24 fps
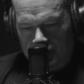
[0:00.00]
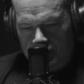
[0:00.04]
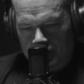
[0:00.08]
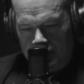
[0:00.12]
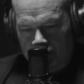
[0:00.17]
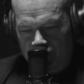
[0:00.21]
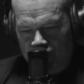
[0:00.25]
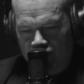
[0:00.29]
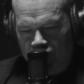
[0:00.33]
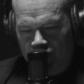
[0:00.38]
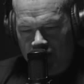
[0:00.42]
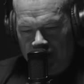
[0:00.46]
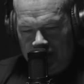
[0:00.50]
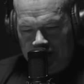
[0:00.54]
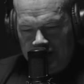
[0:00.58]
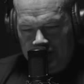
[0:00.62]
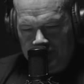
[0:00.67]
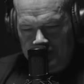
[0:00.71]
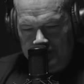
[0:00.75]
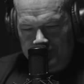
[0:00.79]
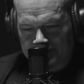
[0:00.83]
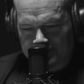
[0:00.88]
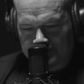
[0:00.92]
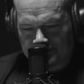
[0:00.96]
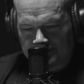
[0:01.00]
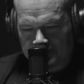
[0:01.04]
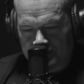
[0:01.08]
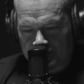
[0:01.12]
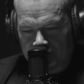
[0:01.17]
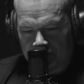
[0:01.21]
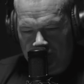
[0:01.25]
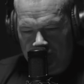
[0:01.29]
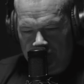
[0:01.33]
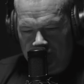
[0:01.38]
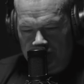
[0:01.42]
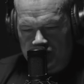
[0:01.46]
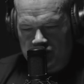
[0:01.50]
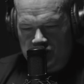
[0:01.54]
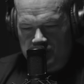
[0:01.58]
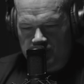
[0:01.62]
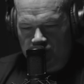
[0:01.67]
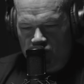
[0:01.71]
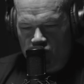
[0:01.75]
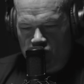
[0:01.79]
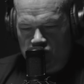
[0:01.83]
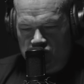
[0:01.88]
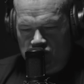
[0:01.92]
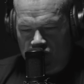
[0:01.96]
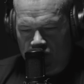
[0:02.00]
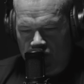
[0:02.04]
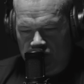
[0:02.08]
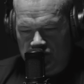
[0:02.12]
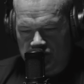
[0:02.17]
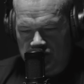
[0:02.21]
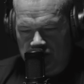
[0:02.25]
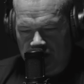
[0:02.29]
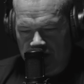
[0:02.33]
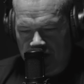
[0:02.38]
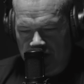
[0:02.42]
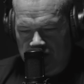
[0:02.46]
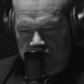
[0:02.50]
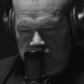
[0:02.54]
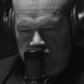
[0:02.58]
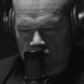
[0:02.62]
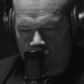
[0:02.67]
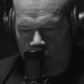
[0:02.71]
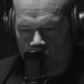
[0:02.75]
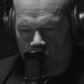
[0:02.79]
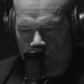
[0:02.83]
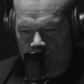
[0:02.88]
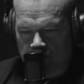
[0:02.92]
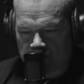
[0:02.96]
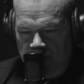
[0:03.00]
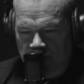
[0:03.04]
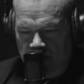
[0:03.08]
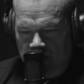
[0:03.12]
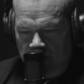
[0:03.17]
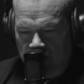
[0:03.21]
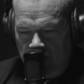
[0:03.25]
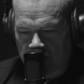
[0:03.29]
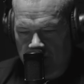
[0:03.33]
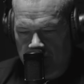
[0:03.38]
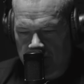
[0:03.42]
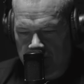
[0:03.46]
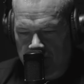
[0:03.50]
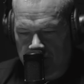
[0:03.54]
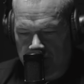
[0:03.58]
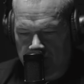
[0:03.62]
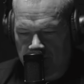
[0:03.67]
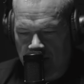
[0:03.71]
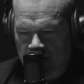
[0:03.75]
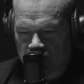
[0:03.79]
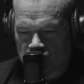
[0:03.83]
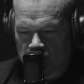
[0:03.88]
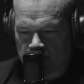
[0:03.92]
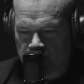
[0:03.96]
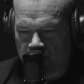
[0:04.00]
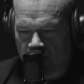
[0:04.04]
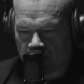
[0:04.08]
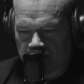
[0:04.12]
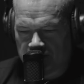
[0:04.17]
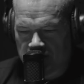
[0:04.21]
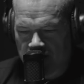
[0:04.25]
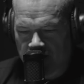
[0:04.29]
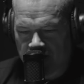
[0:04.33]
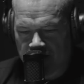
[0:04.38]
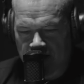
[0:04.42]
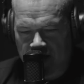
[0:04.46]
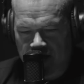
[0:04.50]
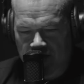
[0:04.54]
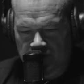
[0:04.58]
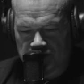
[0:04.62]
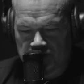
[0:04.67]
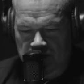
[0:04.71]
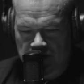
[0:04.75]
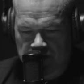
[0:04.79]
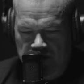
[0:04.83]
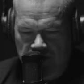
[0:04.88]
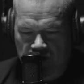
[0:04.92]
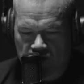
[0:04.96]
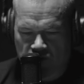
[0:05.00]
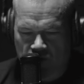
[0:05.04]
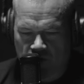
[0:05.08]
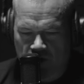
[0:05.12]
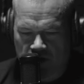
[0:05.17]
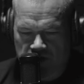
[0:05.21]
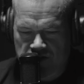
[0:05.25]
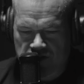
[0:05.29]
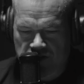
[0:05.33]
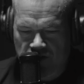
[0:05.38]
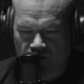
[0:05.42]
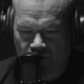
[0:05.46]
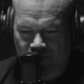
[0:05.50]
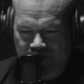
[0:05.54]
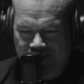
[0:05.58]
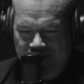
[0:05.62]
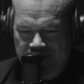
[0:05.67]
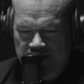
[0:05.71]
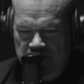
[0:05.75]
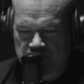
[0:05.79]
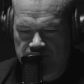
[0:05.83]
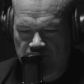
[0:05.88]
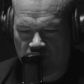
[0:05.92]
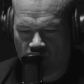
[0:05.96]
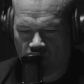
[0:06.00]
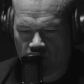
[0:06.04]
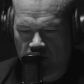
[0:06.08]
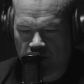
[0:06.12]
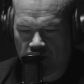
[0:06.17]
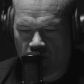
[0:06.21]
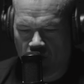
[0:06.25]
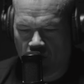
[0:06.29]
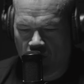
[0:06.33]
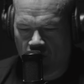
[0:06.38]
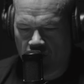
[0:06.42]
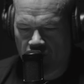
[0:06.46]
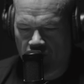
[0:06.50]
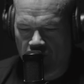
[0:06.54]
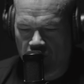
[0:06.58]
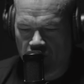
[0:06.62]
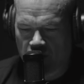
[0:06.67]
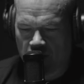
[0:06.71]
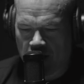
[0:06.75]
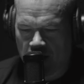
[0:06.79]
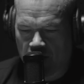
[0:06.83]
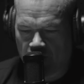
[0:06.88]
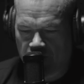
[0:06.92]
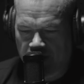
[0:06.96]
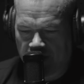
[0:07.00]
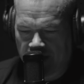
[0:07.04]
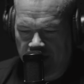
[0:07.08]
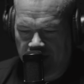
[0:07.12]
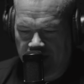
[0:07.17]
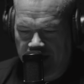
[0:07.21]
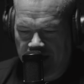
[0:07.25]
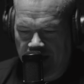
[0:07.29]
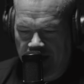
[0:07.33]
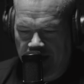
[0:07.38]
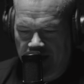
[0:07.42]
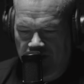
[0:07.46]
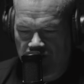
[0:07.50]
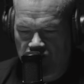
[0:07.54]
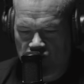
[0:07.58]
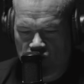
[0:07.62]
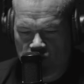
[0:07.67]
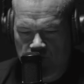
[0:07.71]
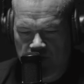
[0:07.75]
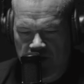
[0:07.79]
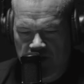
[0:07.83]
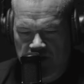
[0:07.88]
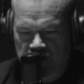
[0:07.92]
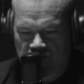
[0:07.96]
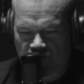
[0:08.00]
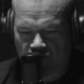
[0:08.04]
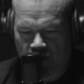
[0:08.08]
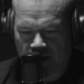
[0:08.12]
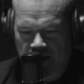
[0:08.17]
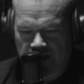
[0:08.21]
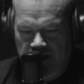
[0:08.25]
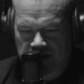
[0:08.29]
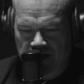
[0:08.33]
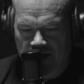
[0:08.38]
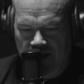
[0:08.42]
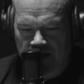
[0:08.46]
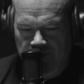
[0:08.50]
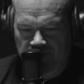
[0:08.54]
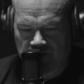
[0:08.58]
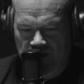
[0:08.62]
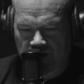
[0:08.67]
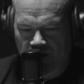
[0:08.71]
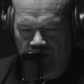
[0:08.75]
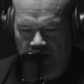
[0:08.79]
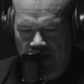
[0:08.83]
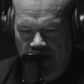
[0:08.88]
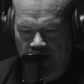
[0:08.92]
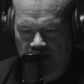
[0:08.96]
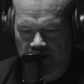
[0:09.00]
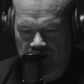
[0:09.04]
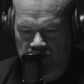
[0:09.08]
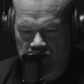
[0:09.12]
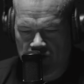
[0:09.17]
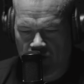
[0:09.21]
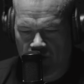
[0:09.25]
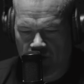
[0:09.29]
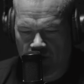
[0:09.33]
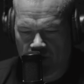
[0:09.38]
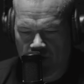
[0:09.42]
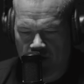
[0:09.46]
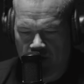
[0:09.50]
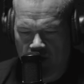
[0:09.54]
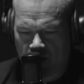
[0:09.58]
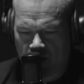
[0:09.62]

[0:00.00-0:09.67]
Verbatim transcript: Flight. This is Blue Star 6, RP. Major Bunting announced as he crossed the release point on the ground, indicating 2 minutes flight time to the landing zone.